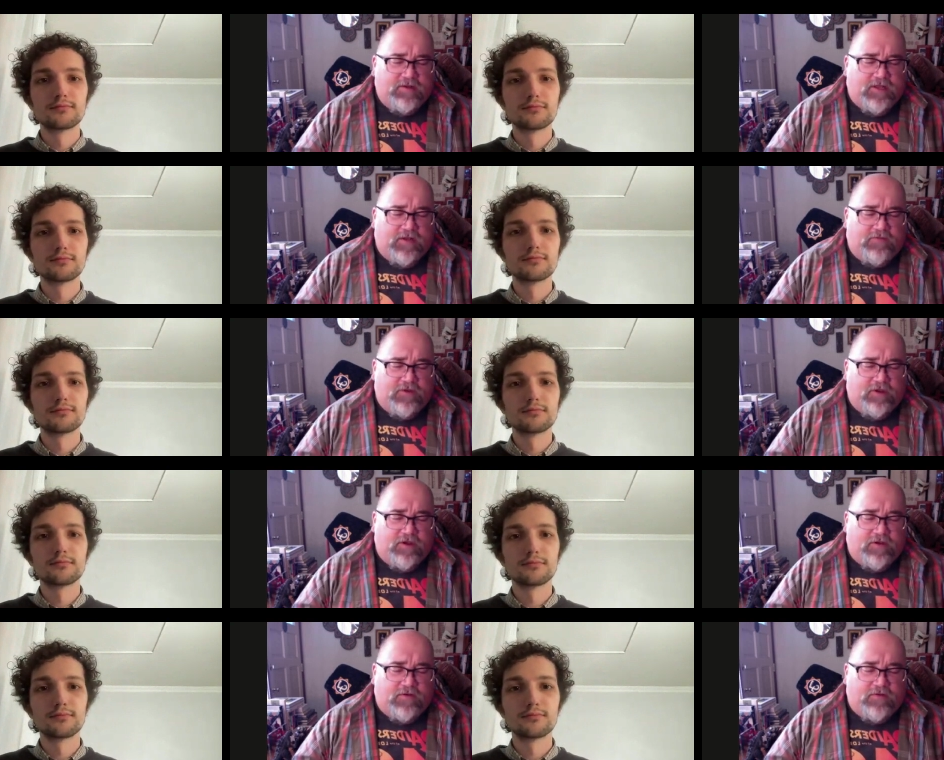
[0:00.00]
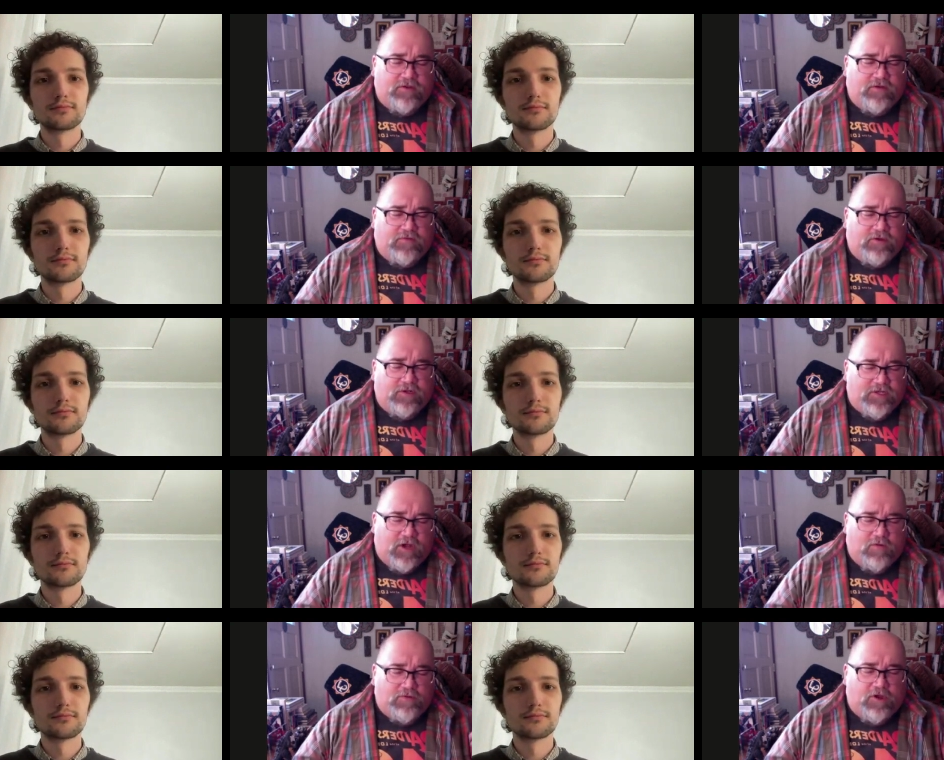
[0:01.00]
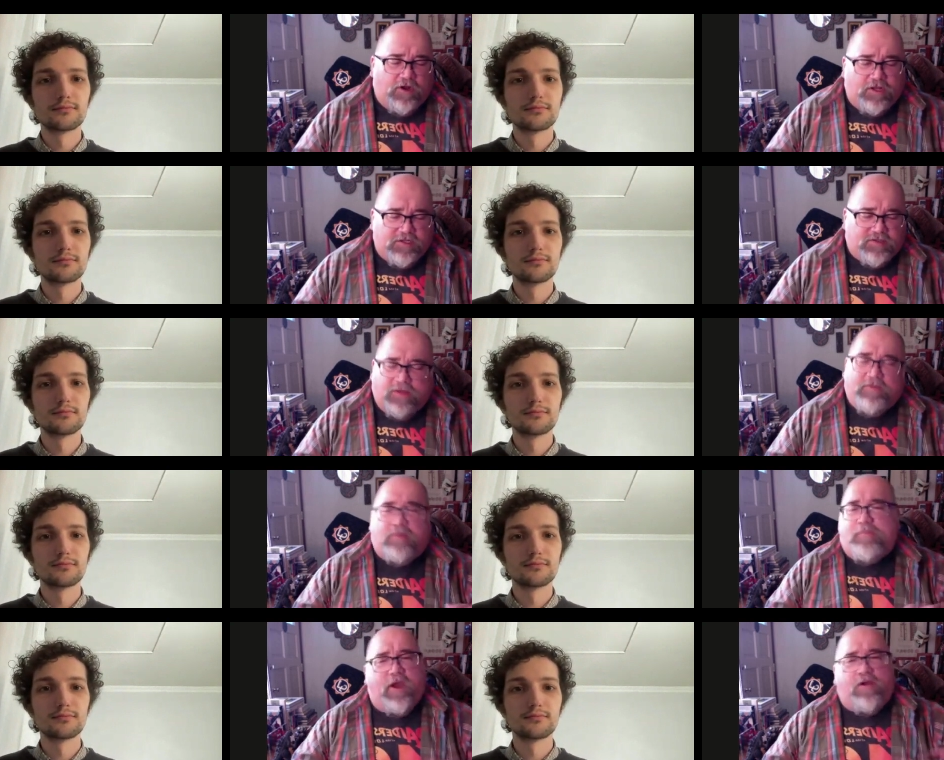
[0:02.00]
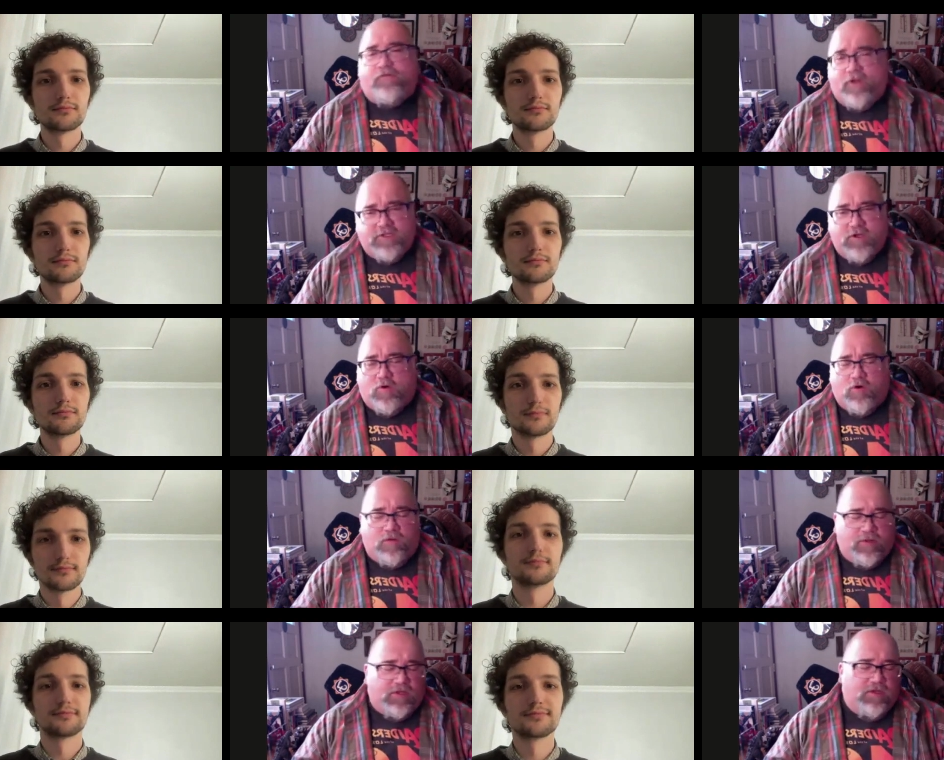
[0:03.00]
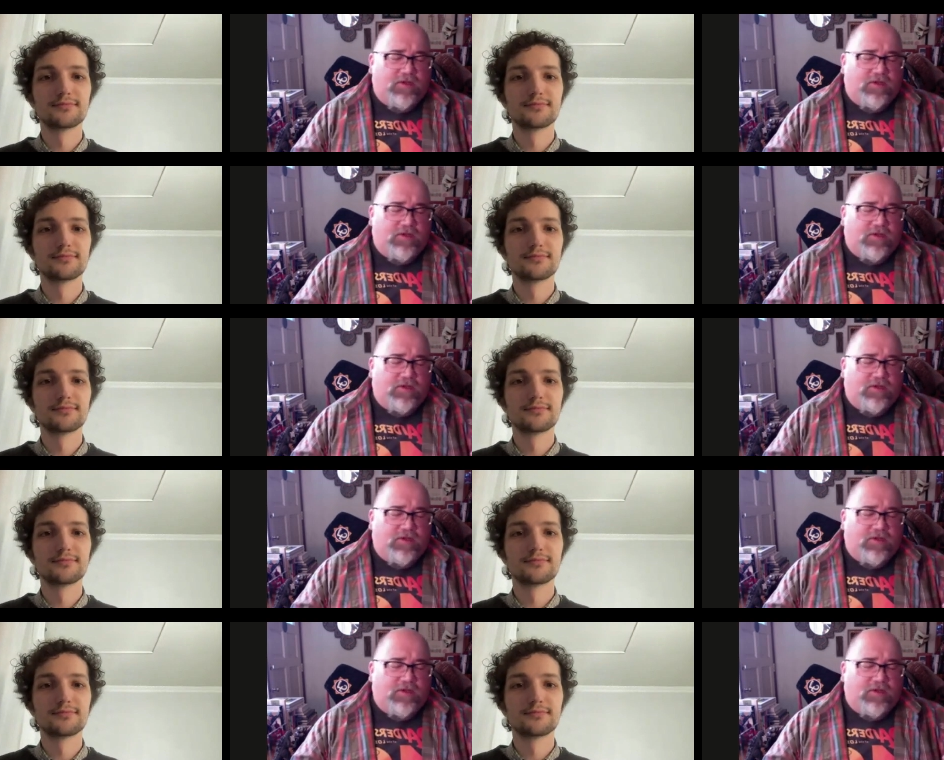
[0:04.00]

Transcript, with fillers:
Speaker 1: that if you, uh, if you could tell the audience, I'm, I'm paraphrasing horribly,